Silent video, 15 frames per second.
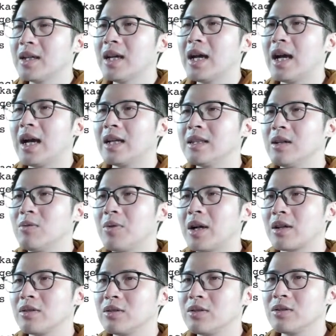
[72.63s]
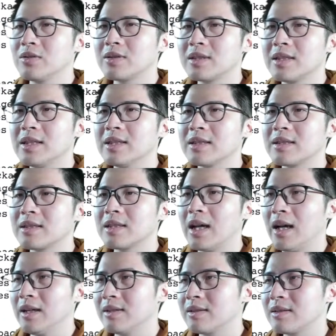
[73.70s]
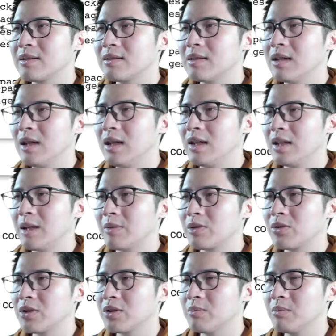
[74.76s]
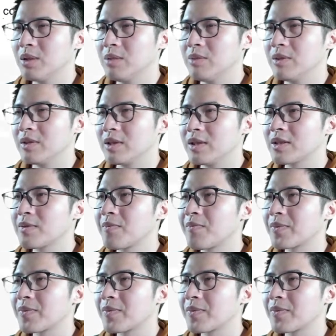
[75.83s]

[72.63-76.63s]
And we're going to use this as demonstration purposes.